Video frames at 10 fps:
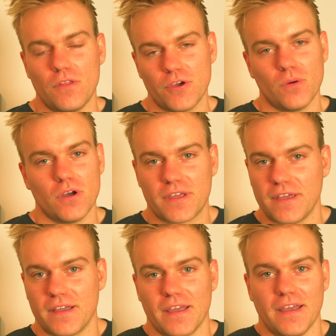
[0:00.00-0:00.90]
Whether you're
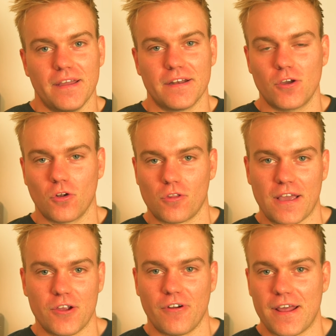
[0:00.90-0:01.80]
working in
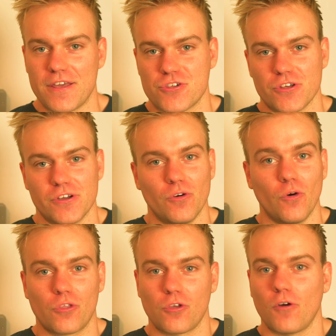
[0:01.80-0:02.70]
content creation
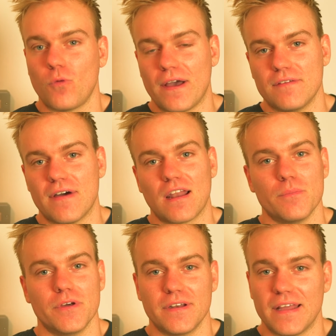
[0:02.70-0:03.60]
or software
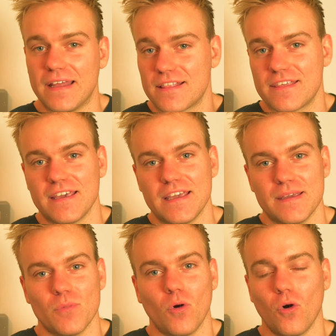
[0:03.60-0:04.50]
development in a
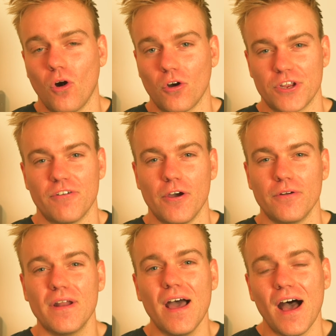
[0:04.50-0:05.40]
team or on your
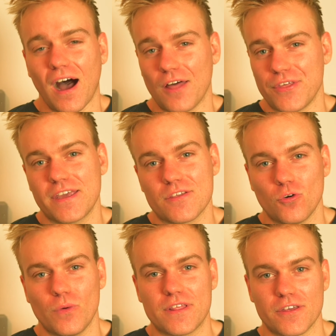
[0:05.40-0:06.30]
own, I think it's
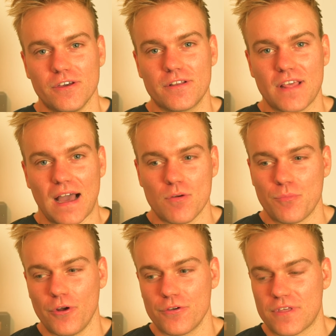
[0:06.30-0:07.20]
always good to have a
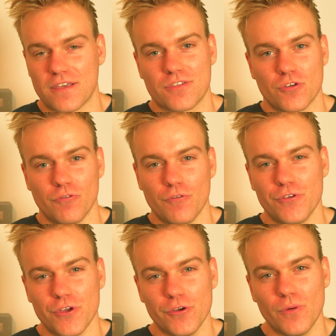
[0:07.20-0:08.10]
process to
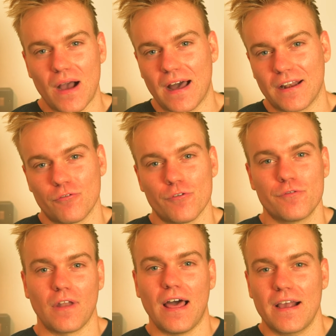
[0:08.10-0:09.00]
review and
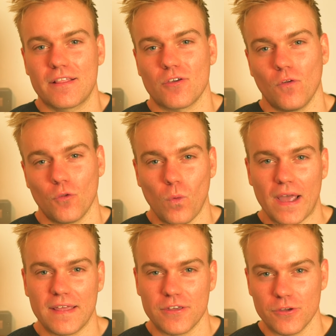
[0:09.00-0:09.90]
reflect on the
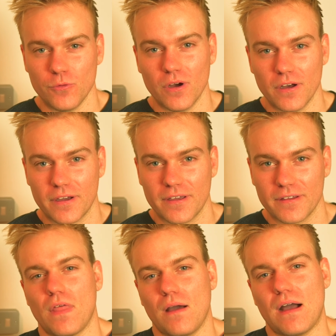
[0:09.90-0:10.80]
way that you work.
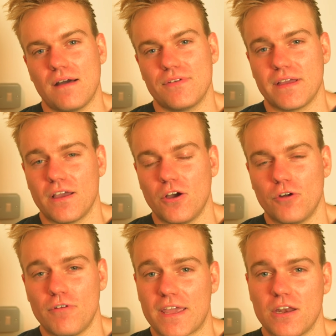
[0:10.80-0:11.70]
Without having
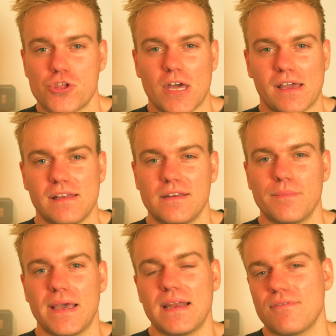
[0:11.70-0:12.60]
a regular check-in,
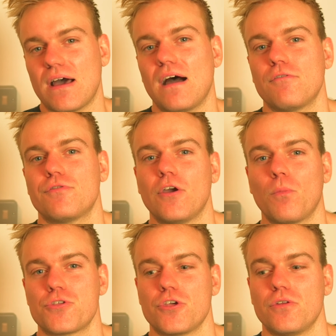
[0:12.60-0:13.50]
you may never have the
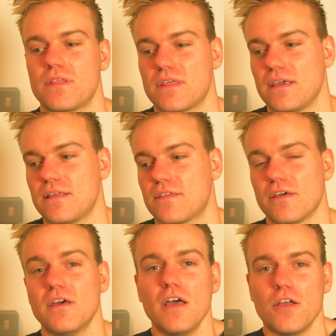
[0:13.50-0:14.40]
opportunity
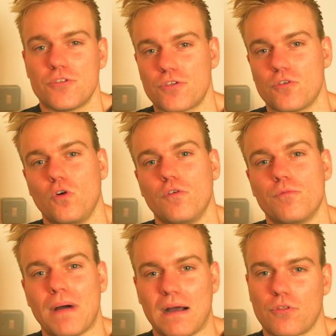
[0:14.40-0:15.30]
to just sort
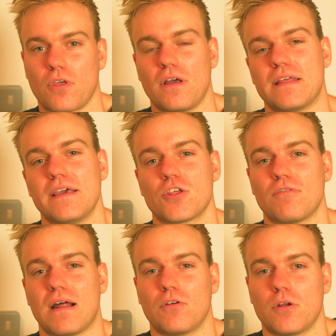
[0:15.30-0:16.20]
of bounce ideas
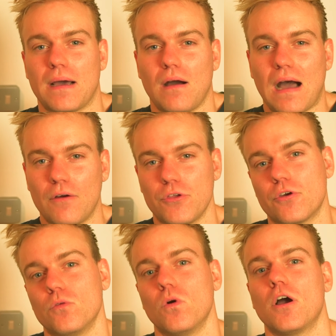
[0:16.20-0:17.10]
around about how you
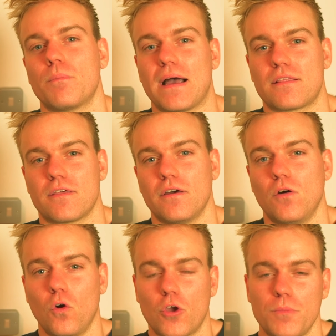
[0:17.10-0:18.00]
could work better
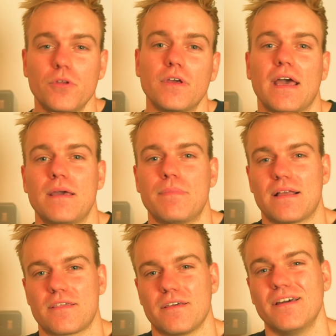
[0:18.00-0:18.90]
or communicate
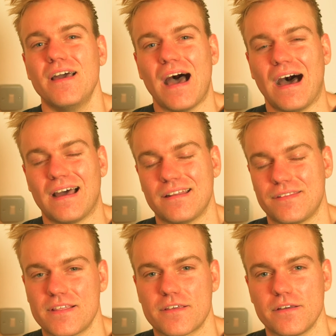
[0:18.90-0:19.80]
better,
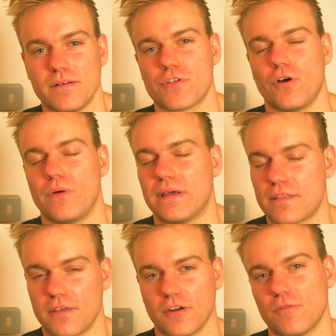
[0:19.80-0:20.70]
and this can result in
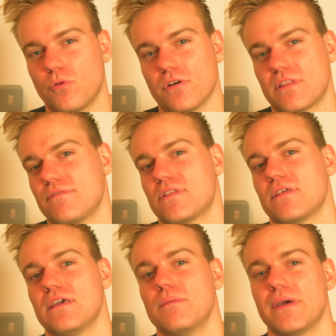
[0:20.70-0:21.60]
a ton of
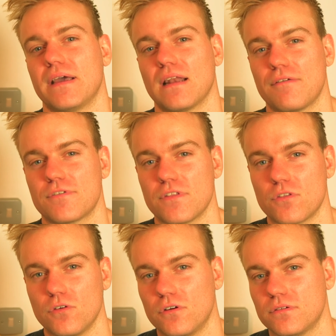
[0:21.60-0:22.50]
productivity being left at
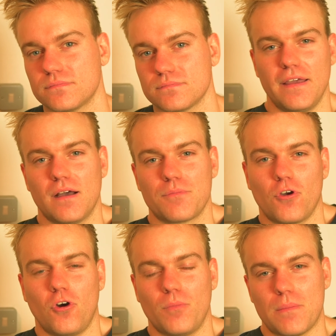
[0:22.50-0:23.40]
the door. Hey, I'm
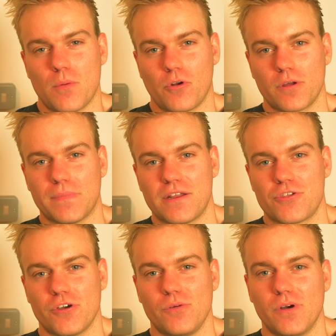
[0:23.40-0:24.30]
Tom, I'm a product
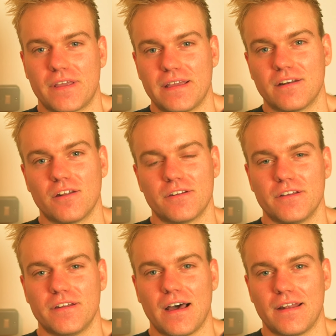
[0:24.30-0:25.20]
manager working in
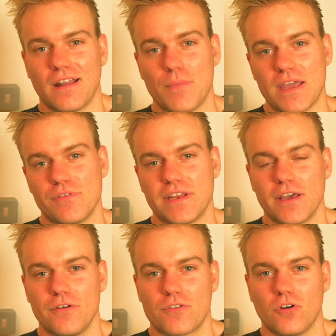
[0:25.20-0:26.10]
London, and I make
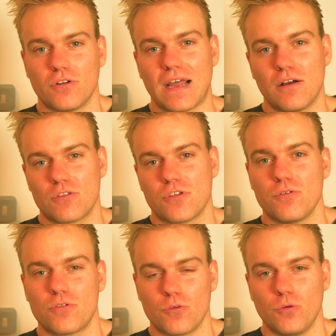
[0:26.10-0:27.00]
videos on how to
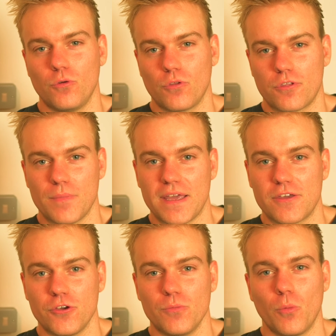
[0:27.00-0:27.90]
use tools to
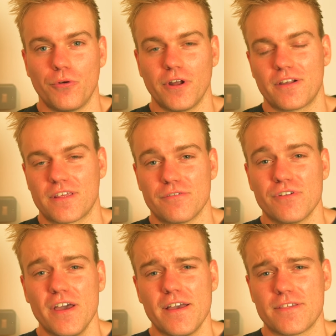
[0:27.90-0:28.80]
make you more
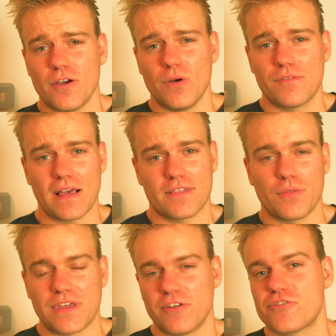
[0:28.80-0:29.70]
productive. So if that's
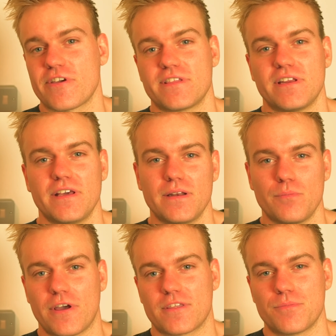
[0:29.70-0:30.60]
something you're interested
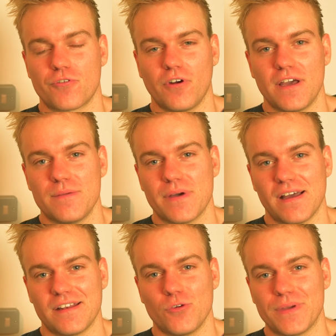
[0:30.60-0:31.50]
in, press subscribe
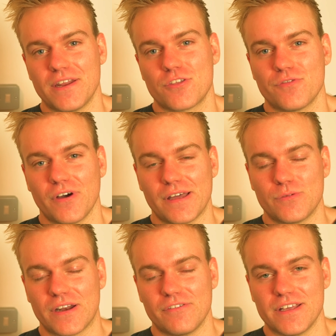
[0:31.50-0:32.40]
and you'll be
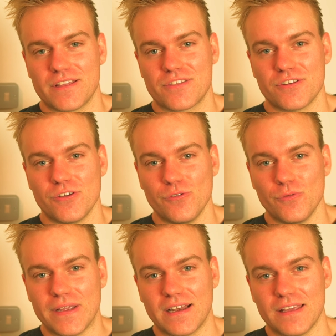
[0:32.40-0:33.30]
notified when I release new
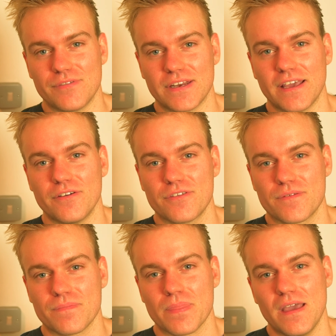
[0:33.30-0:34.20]
weekly
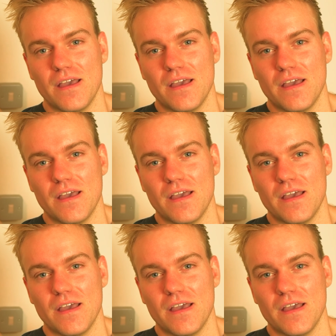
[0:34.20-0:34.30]
videos.